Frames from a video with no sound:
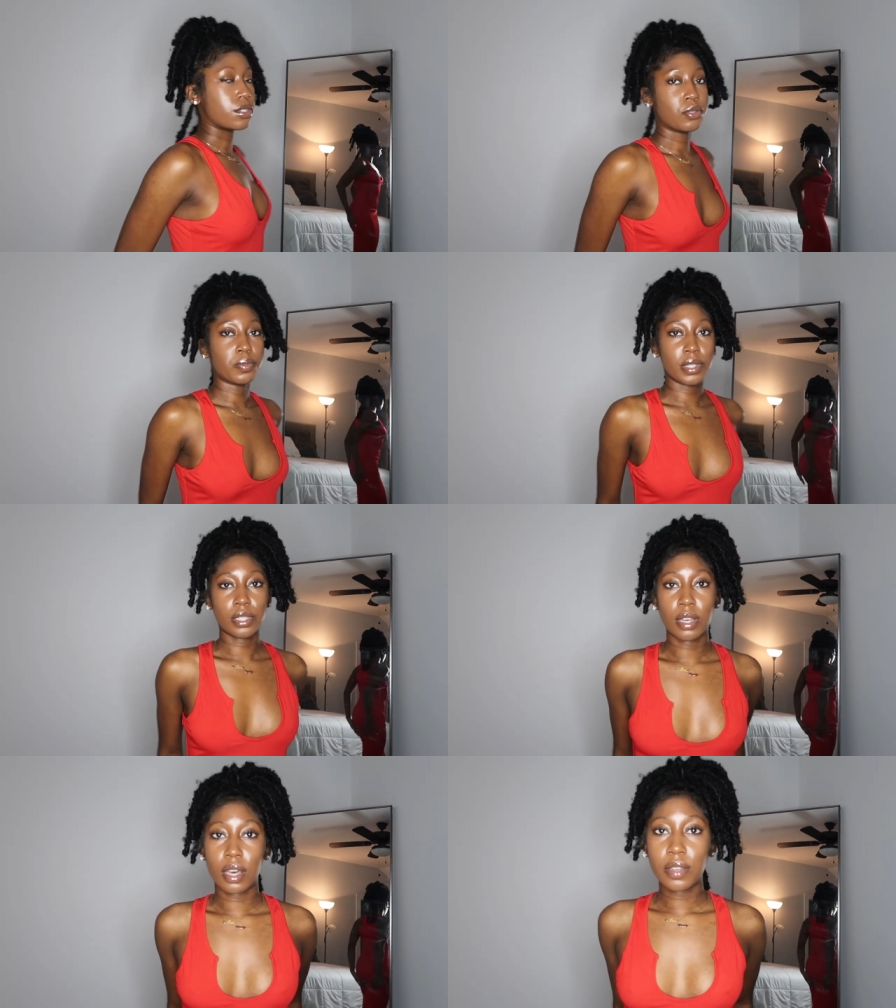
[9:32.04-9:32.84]
is super
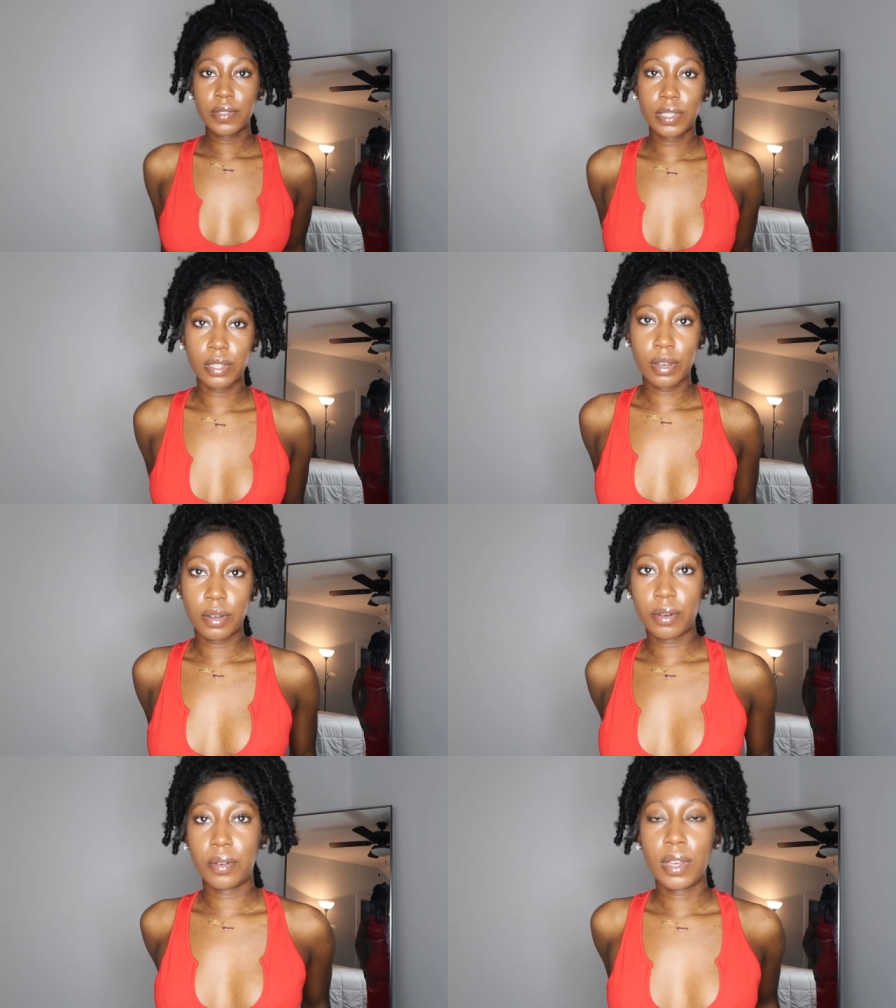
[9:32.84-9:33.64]
soft,
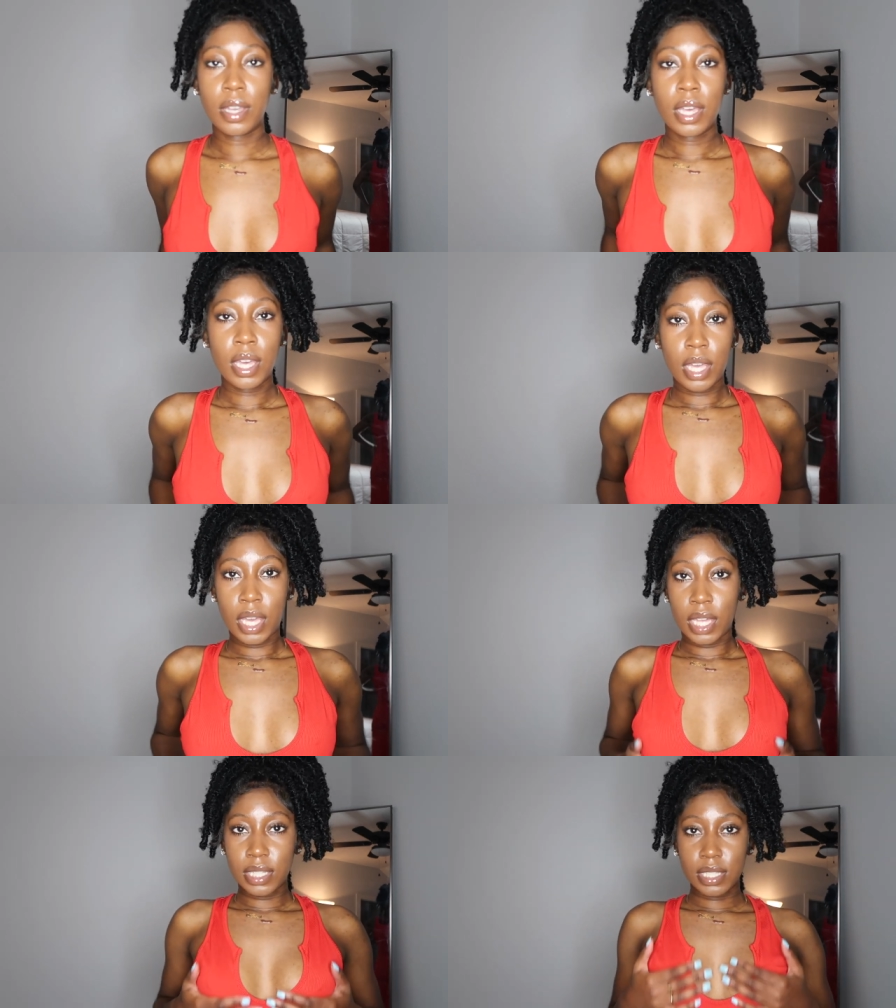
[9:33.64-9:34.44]
so
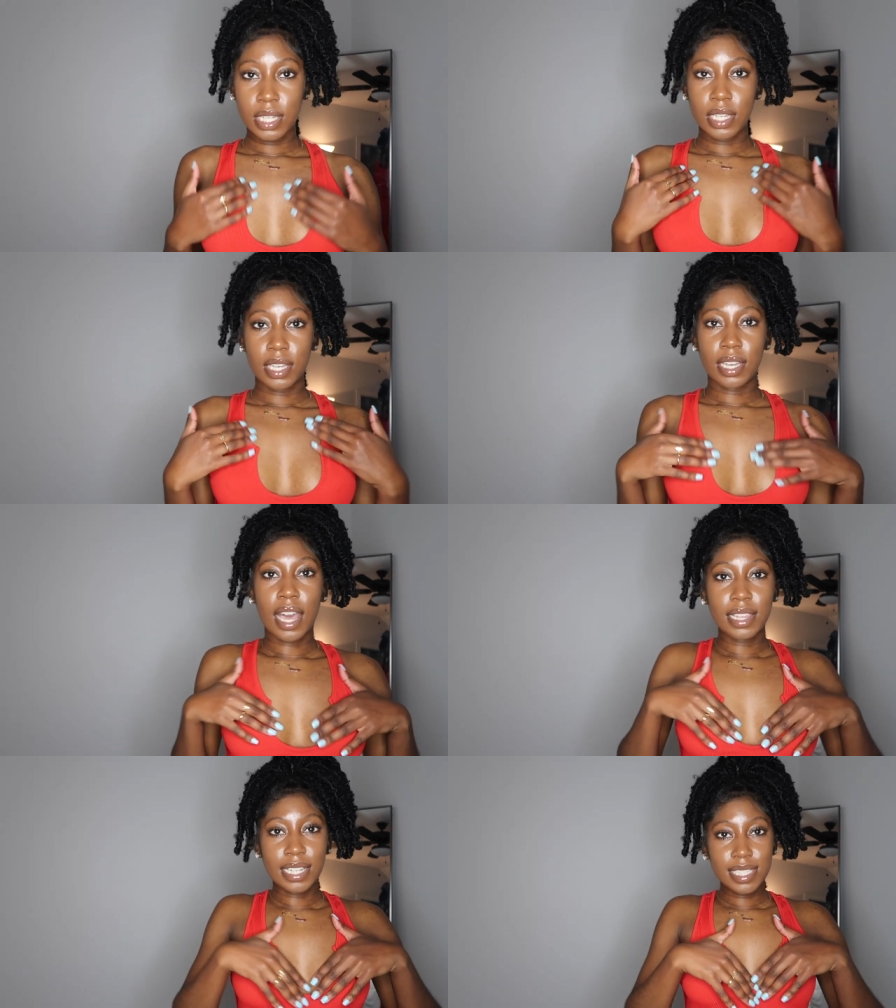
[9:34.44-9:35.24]
it looks good.
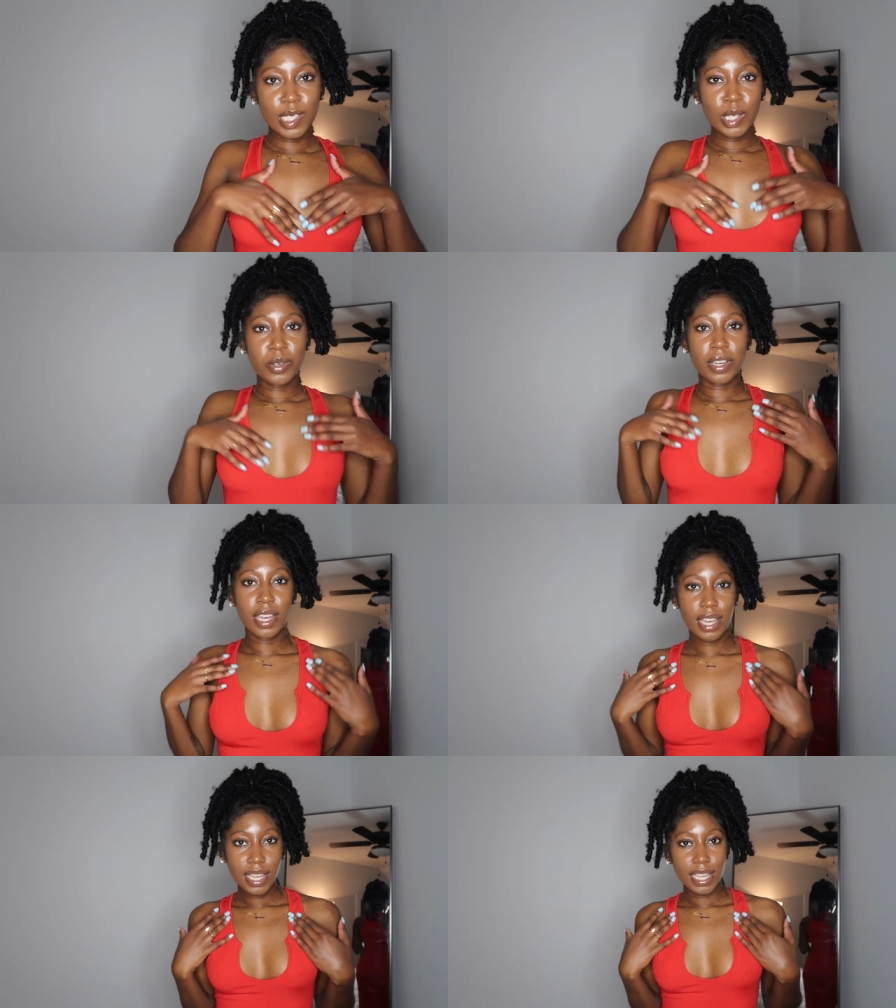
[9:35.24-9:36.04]
I like this little
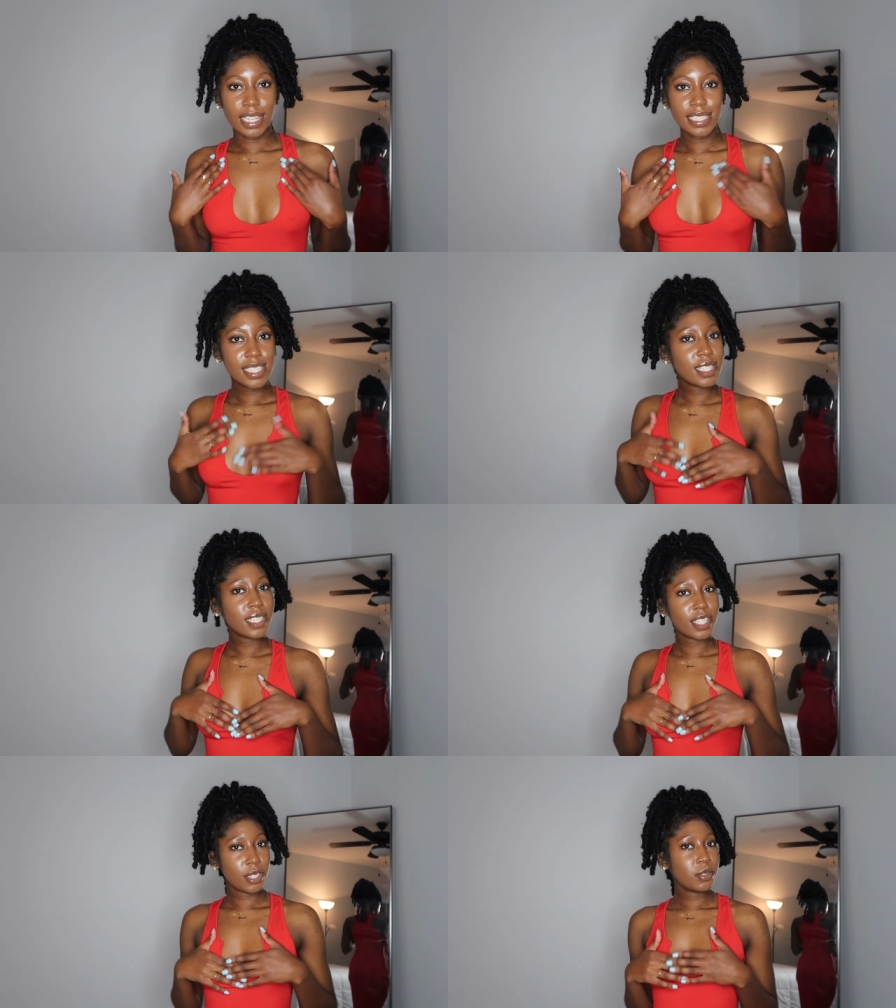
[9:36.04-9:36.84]
cut. This is
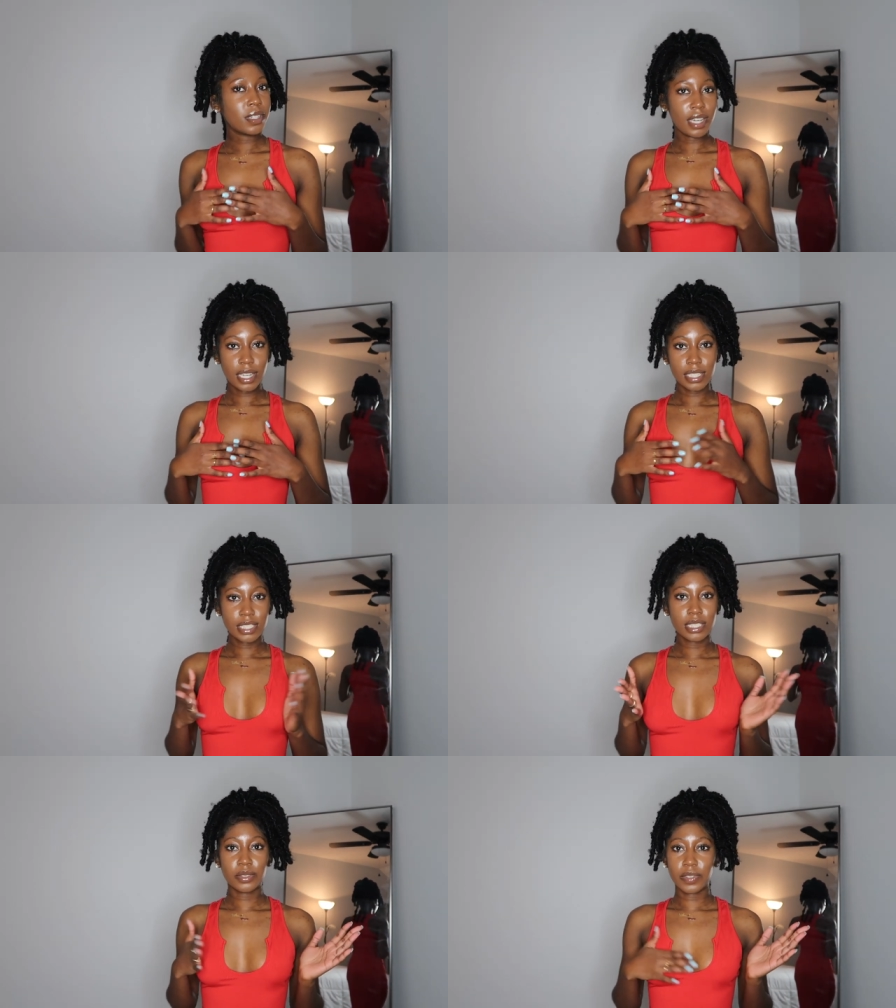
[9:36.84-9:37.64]
a cute cut.
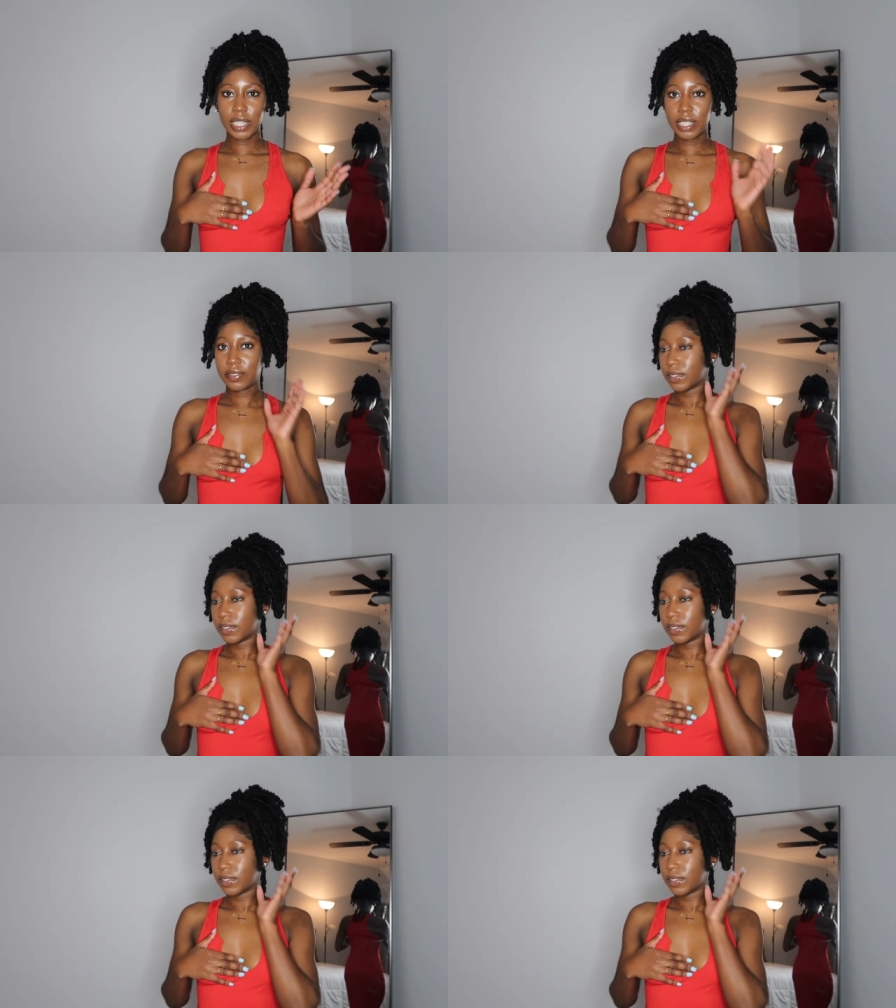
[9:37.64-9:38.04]
This is a very